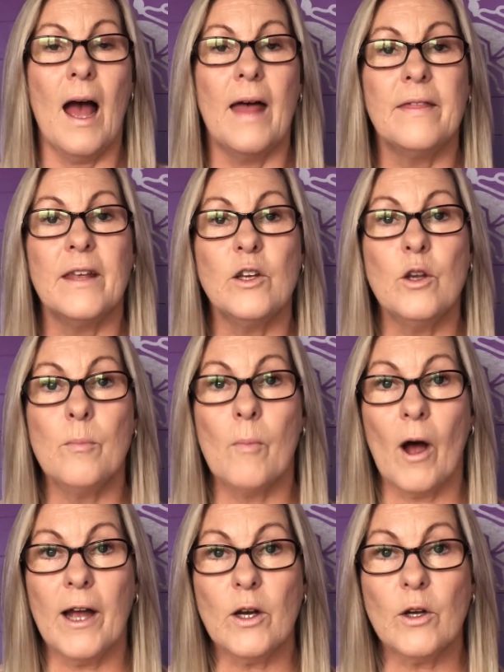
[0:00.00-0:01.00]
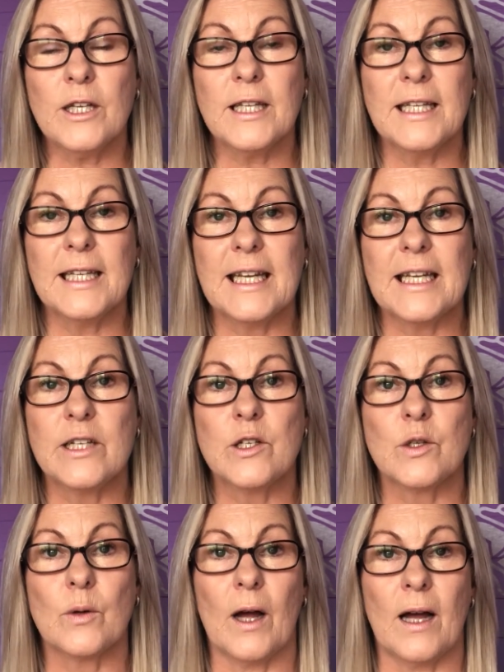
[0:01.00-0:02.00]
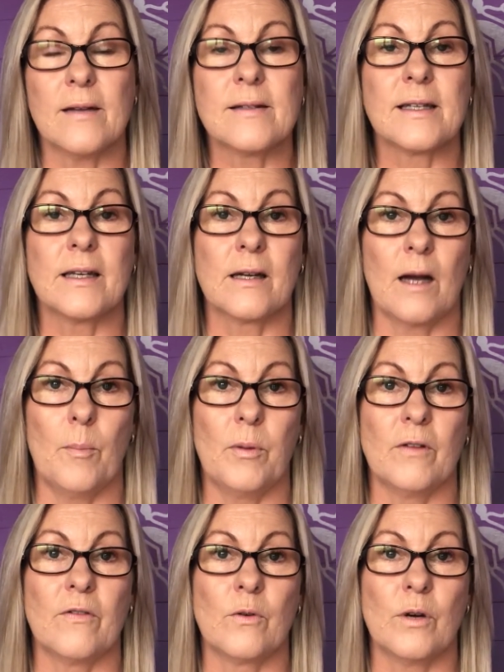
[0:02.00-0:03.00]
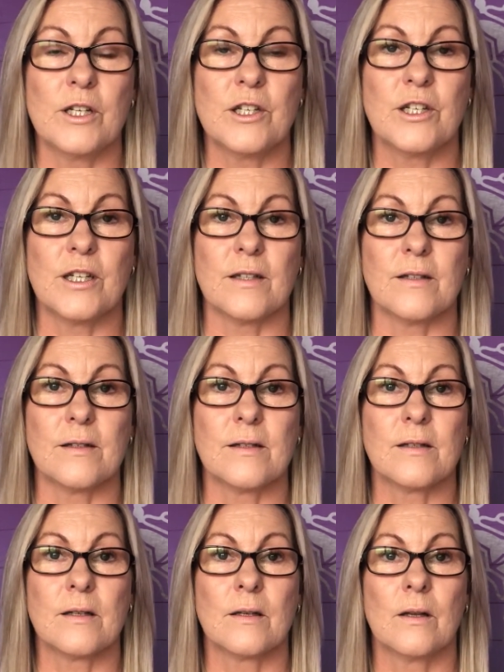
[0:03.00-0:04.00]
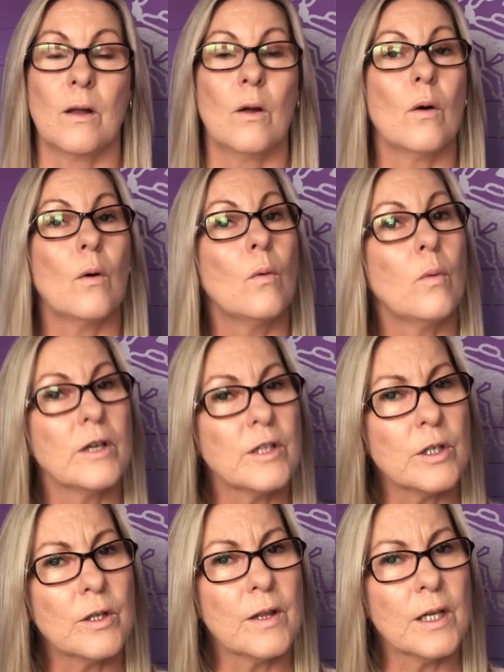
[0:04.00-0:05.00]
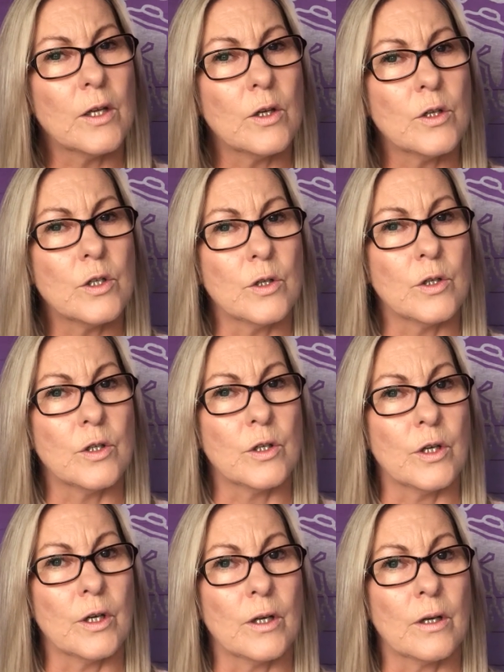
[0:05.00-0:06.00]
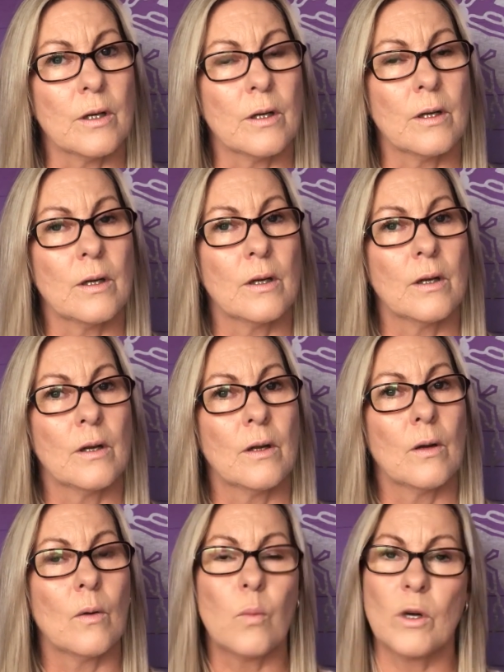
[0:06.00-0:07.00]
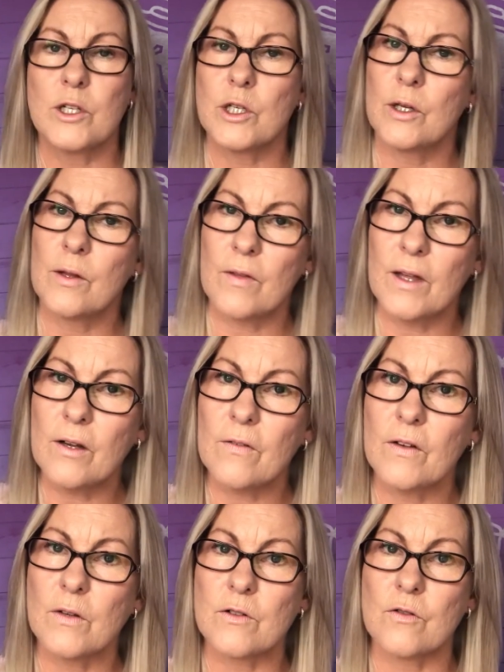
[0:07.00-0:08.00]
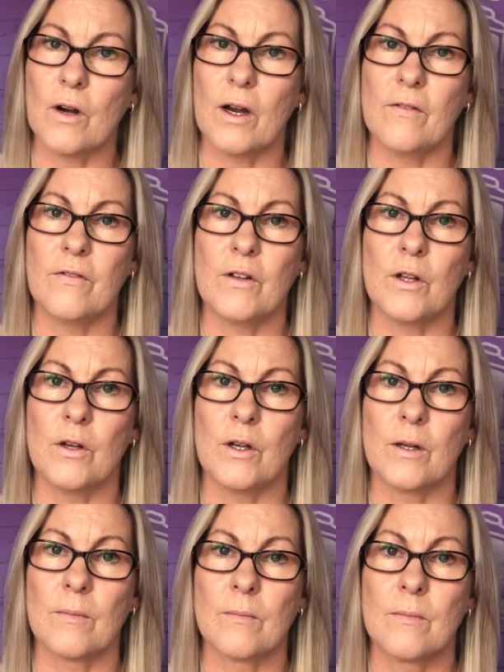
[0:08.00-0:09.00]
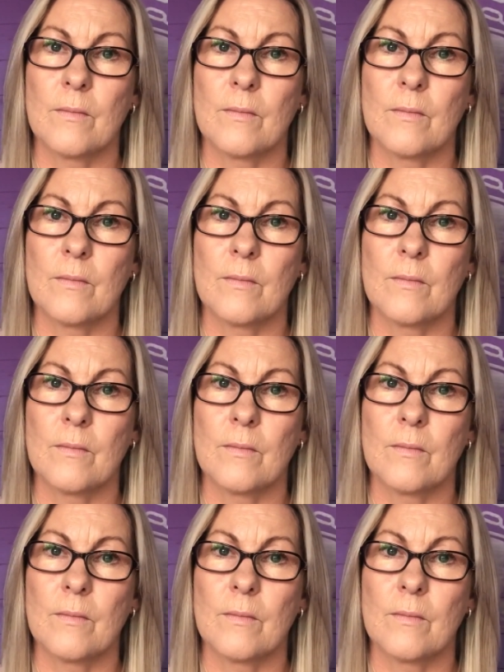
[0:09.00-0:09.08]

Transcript: And then you might only need to ask a couple of questions. What do you think you should do? What do you think feels right for you?